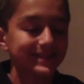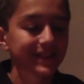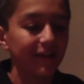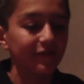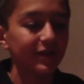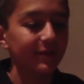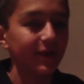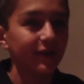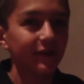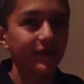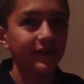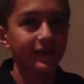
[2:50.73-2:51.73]
definitely better
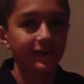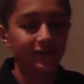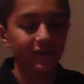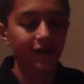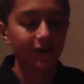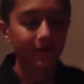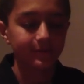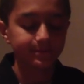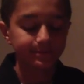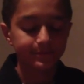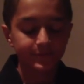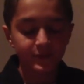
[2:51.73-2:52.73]
than um,
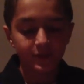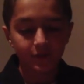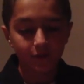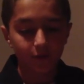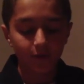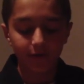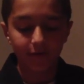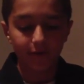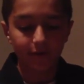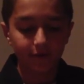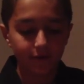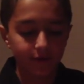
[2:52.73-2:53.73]
Flame
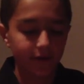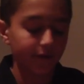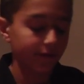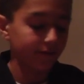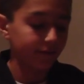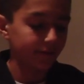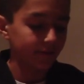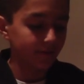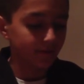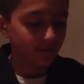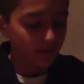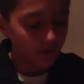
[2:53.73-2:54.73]
Yeah.
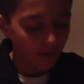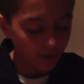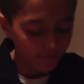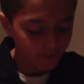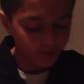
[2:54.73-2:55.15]
Uh, for